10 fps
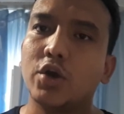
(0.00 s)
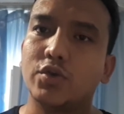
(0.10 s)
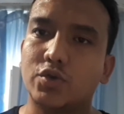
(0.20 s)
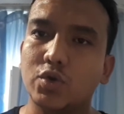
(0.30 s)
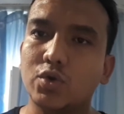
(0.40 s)

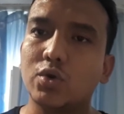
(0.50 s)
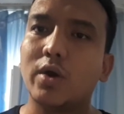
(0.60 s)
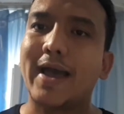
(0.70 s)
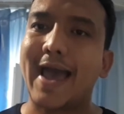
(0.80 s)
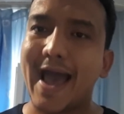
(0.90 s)
you
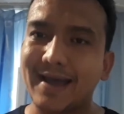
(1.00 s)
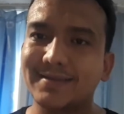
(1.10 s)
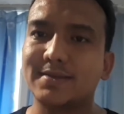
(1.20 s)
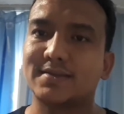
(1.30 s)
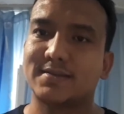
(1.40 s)

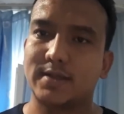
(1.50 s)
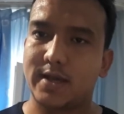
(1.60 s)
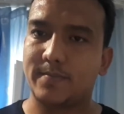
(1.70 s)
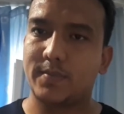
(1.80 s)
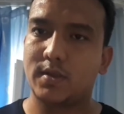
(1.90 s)
hadn't slept.